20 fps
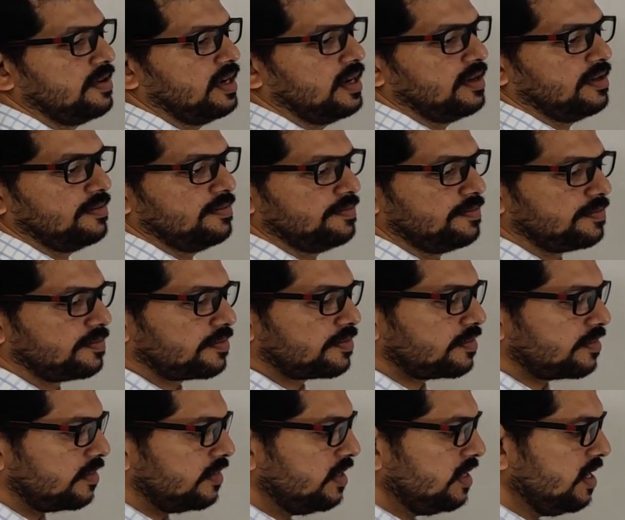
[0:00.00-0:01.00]
This is
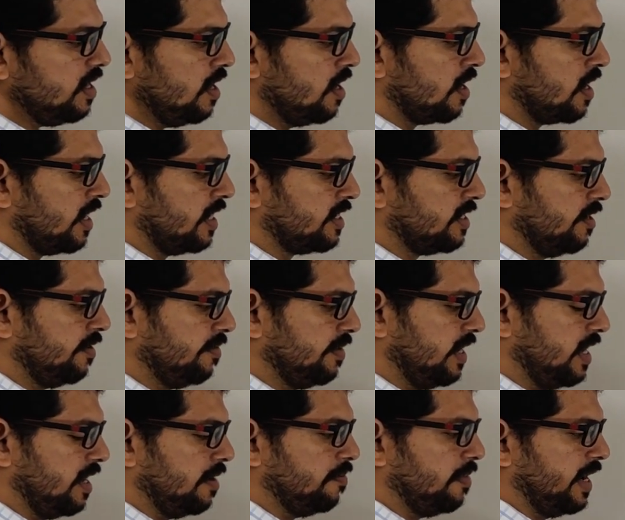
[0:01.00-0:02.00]
our
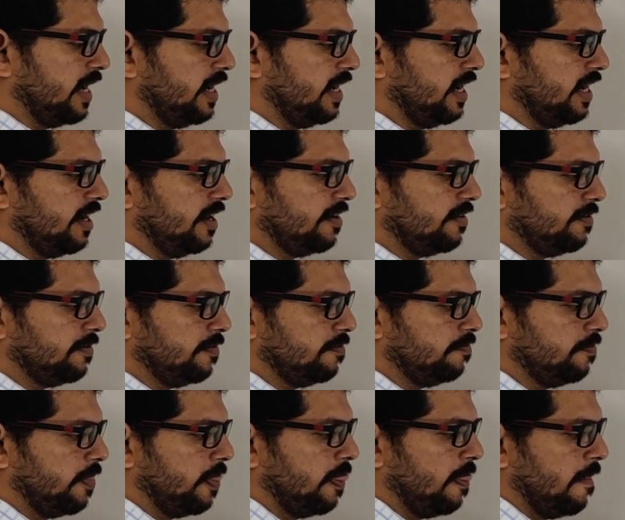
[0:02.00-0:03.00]
equation of d by
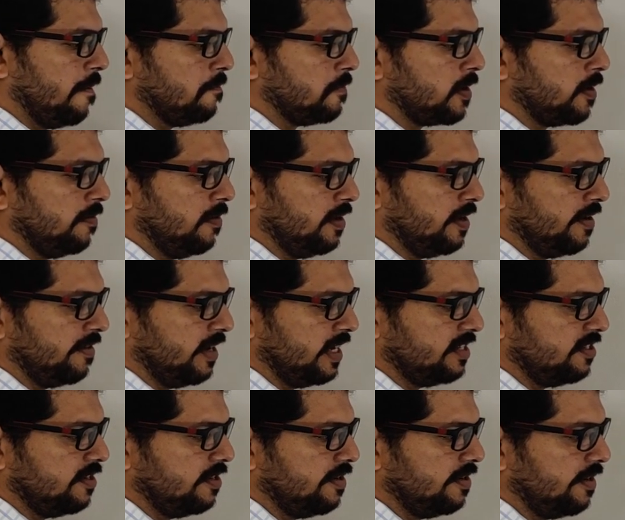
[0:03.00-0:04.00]
dt of
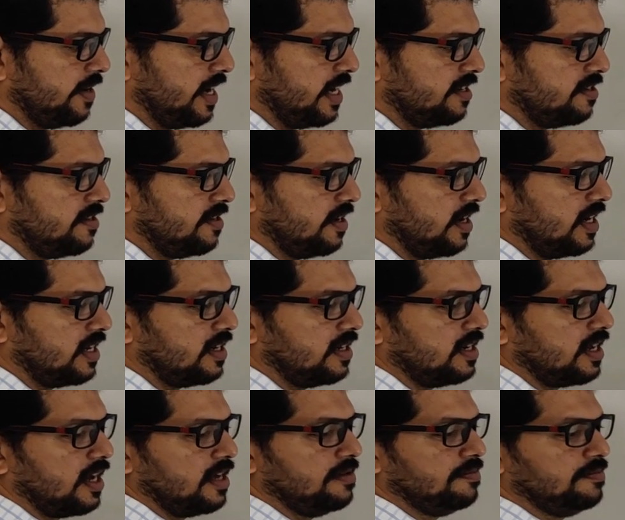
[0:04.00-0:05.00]
probability of H to
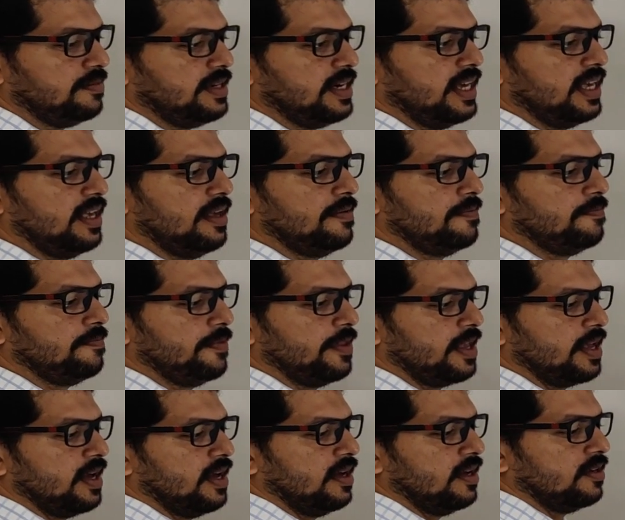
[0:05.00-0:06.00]
H at the time
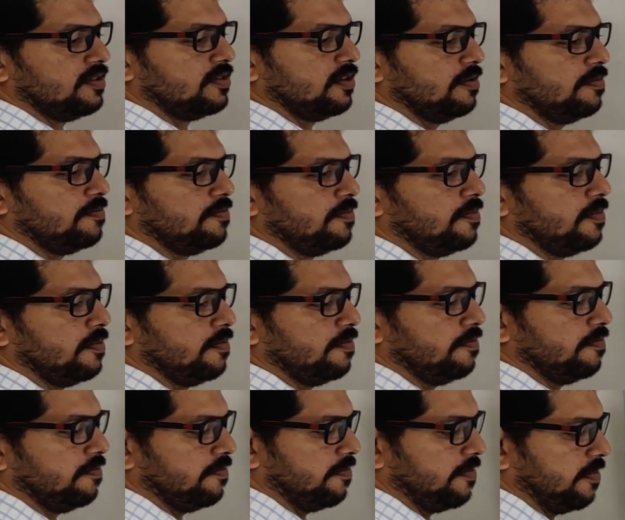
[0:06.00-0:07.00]
T.
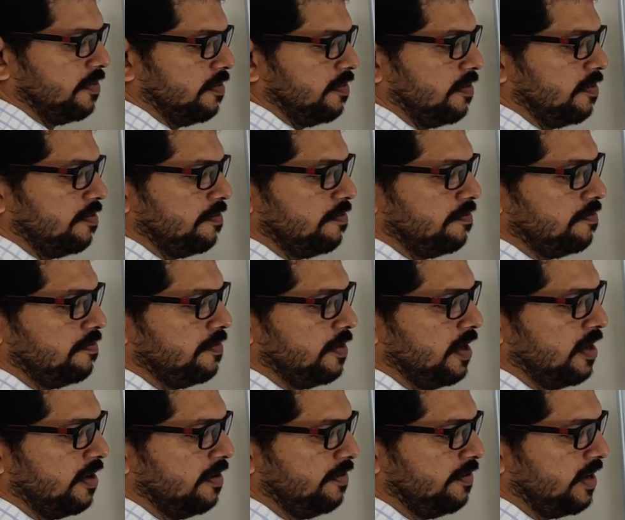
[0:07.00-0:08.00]
So
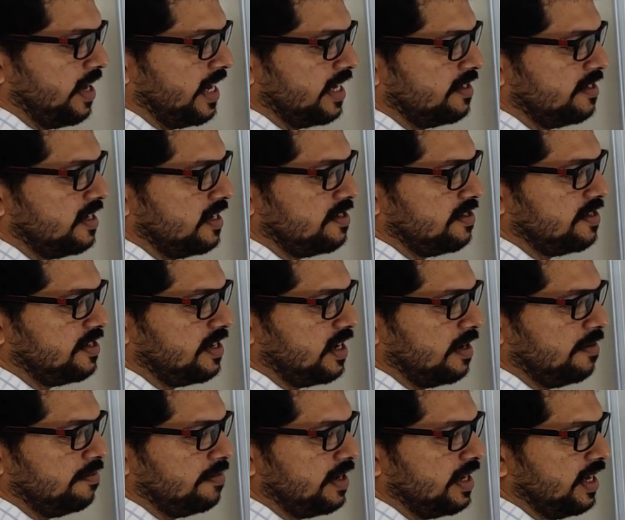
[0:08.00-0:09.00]
P of
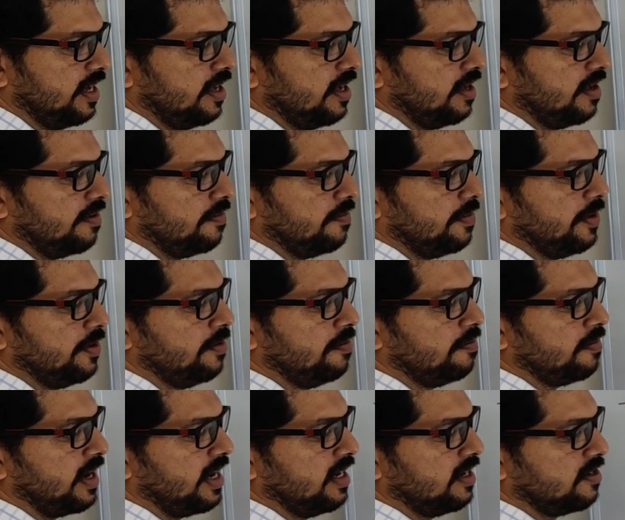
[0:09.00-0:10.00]
HH time
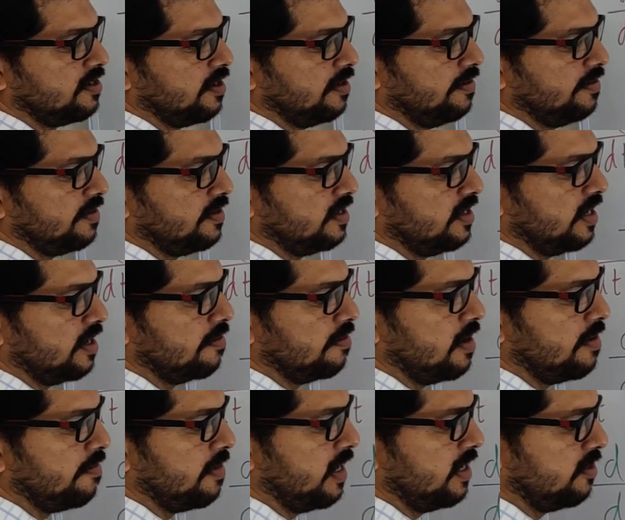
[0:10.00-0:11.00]
T into minus of